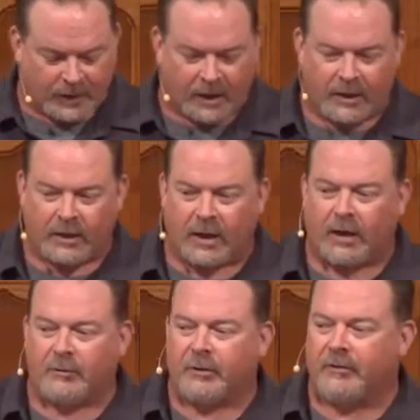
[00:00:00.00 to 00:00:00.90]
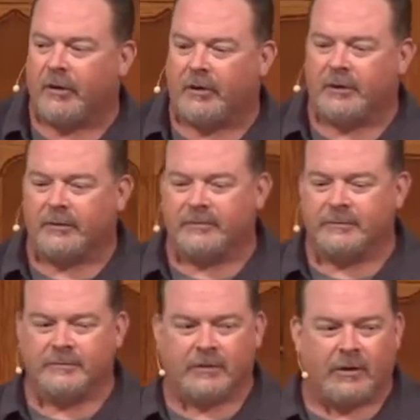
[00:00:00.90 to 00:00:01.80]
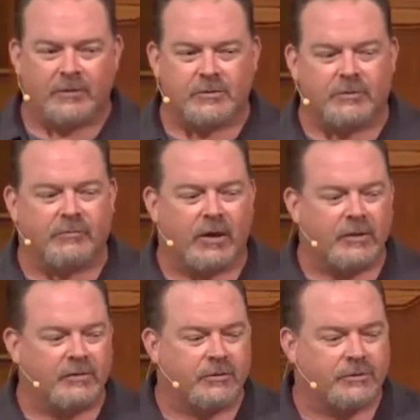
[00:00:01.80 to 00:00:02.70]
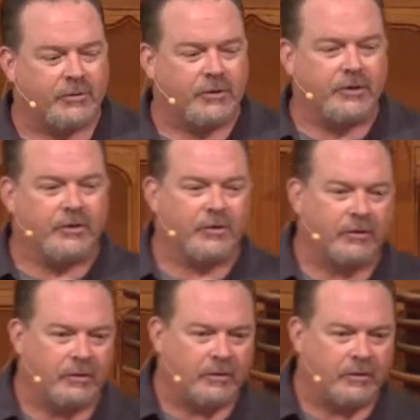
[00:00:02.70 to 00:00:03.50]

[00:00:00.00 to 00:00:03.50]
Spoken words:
And I would also invite you to turn in your